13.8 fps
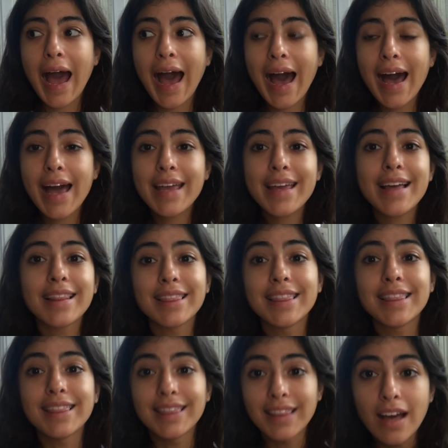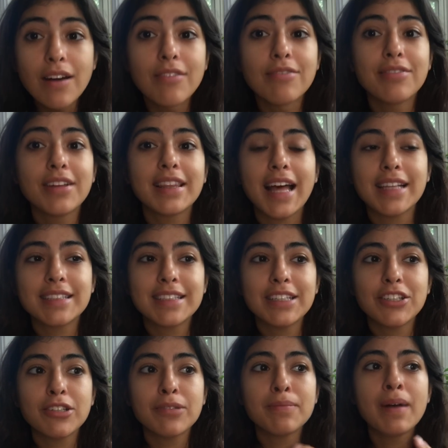I love that
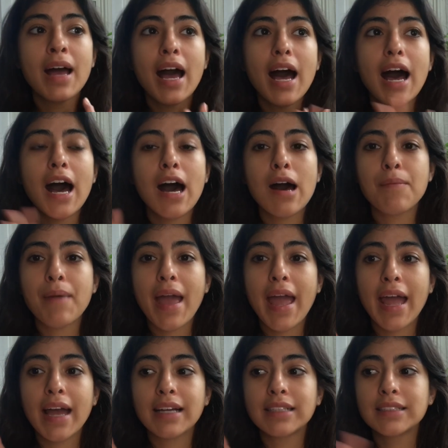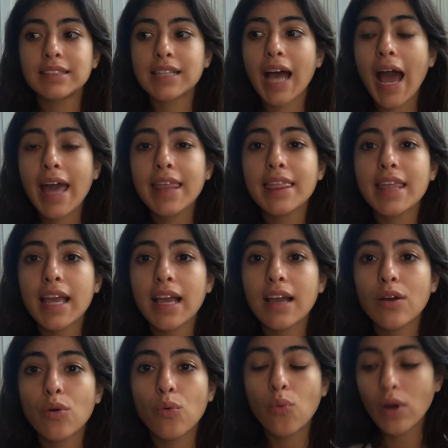serum, and I
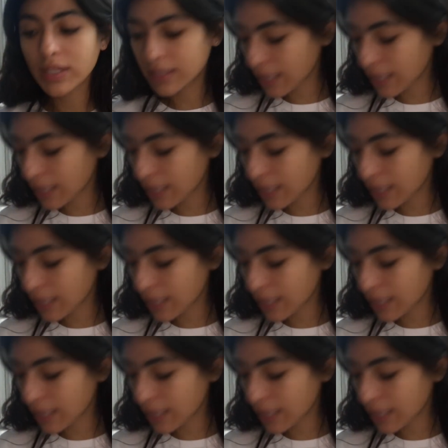think once